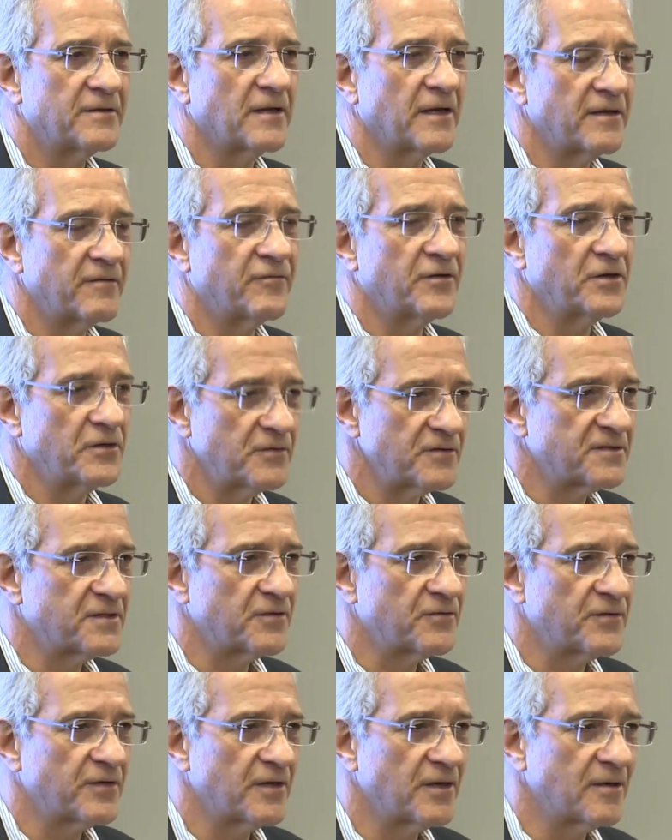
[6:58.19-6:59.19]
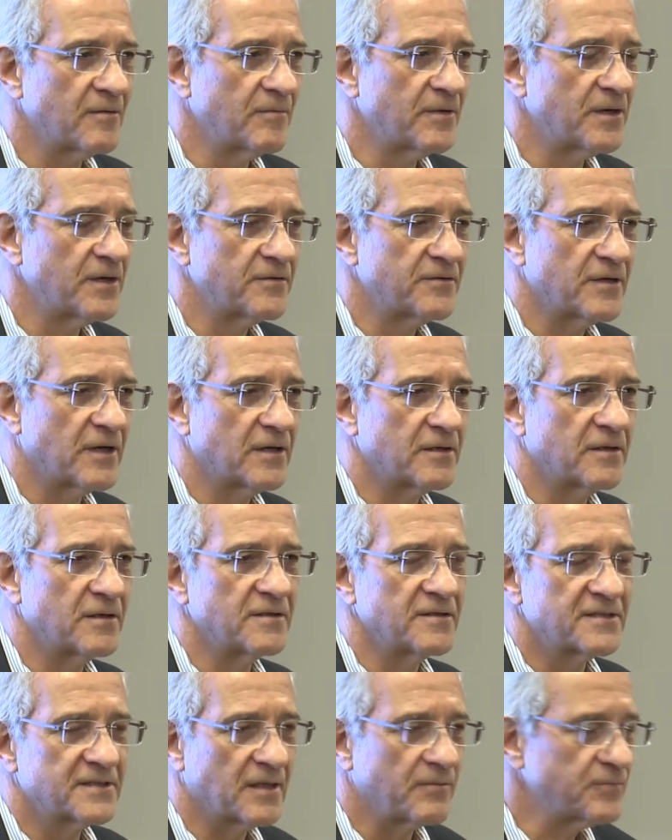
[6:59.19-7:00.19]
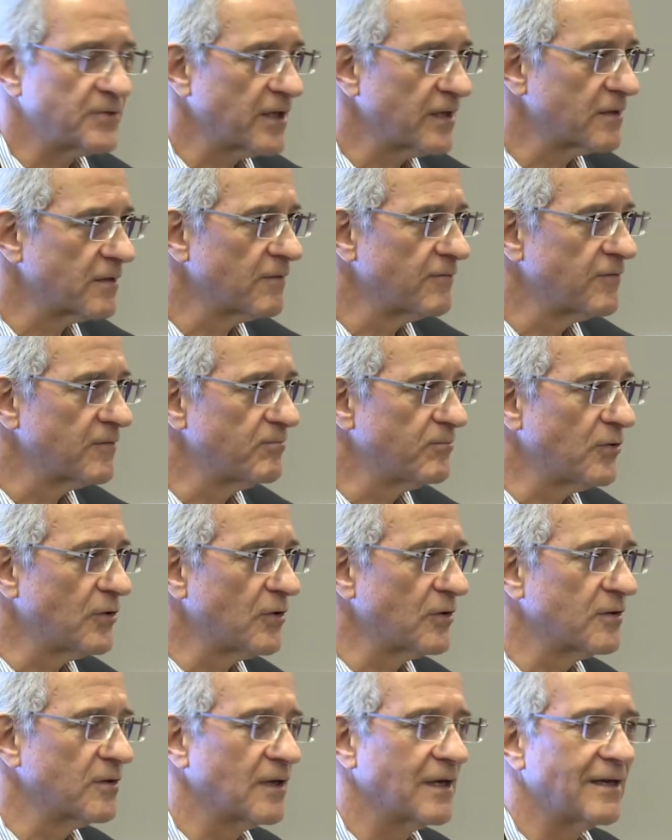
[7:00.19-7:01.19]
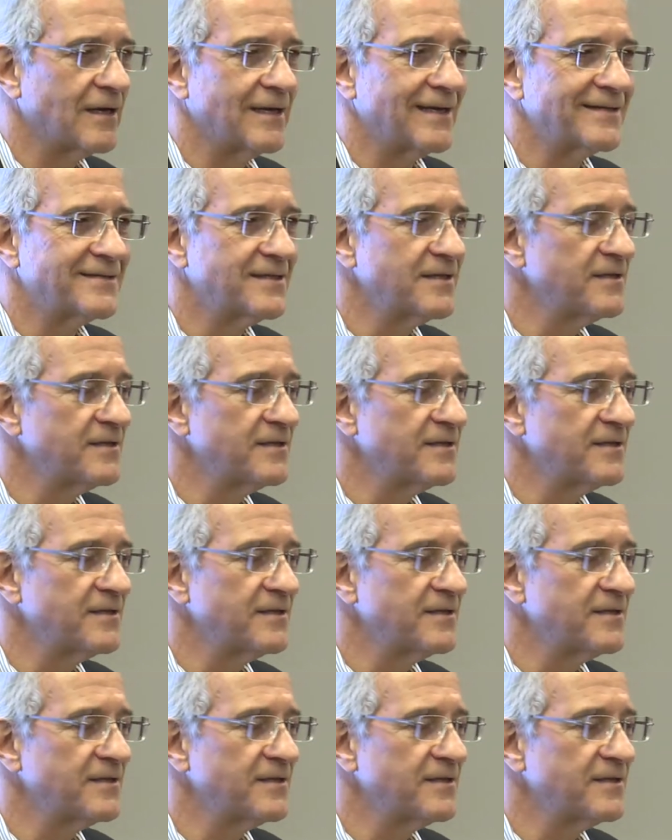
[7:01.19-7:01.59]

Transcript: I even used the term in a title, in a subtitle of a book as